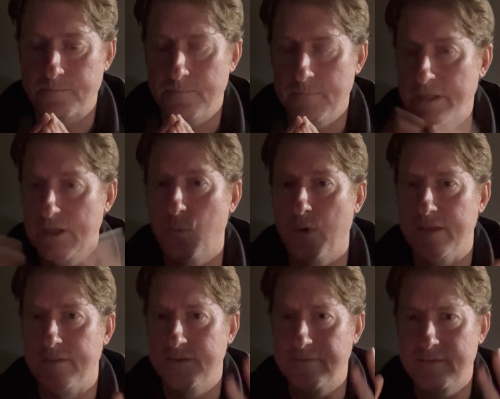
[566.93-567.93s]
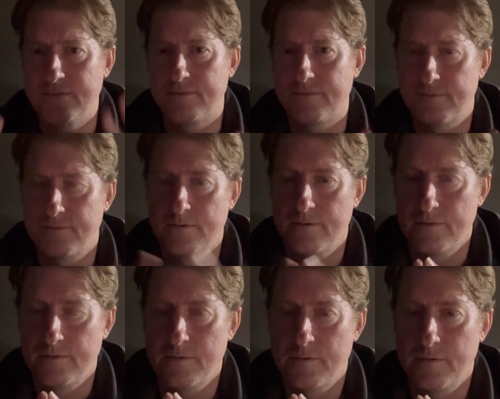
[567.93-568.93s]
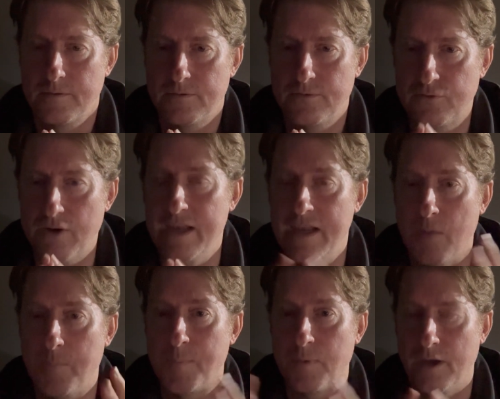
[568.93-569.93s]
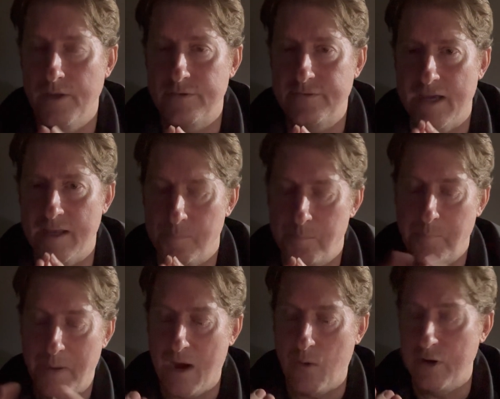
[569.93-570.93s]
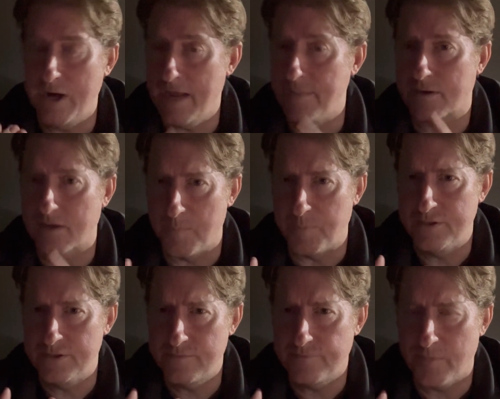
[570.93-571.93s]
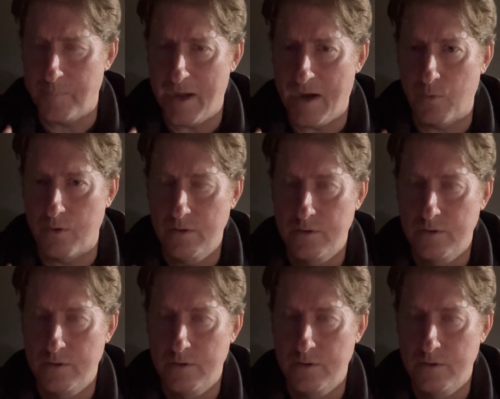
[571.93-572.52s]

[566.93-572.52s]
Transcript: anyway, this is to try and help people understand power and the competition for power.